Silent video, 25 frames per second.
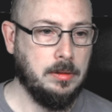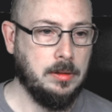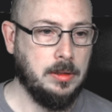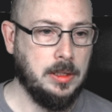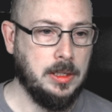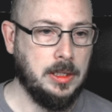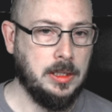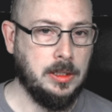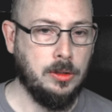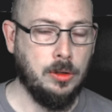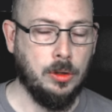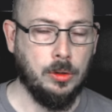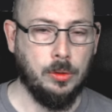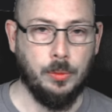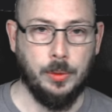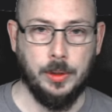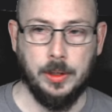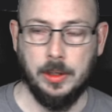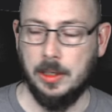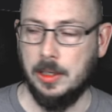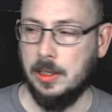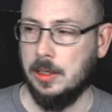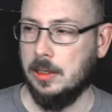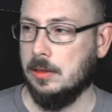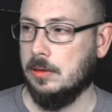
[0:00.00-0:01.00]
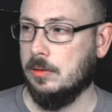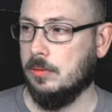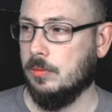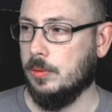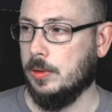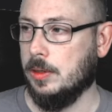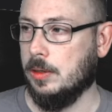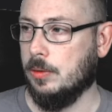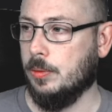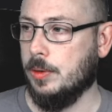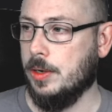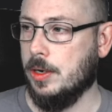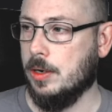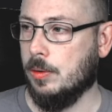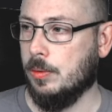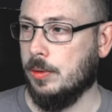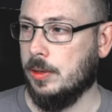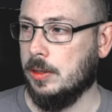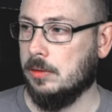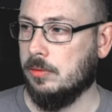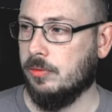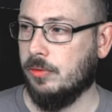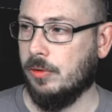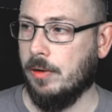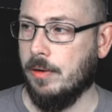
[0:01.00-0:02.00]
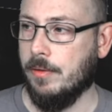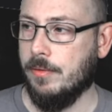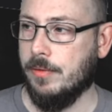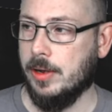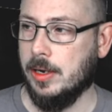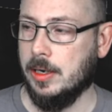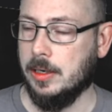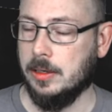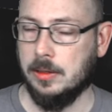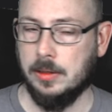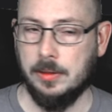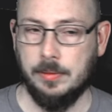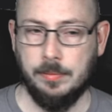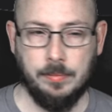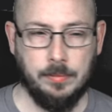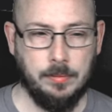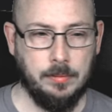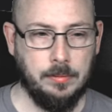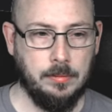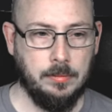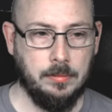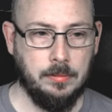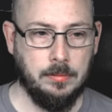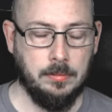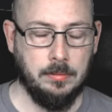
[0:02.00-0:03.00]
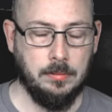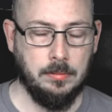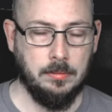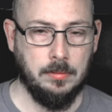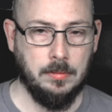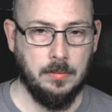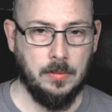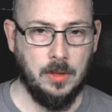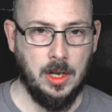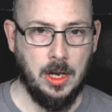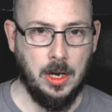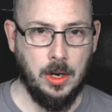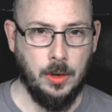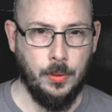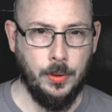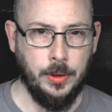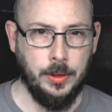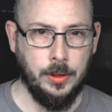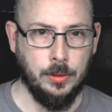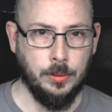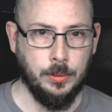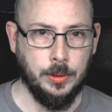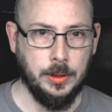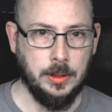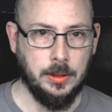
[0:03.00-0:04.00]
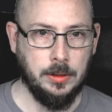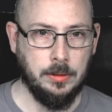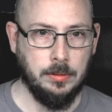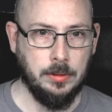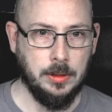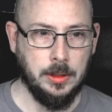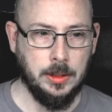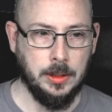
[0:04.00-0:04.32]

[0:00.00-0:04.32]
is not working. We know this for a fact. How do I know this?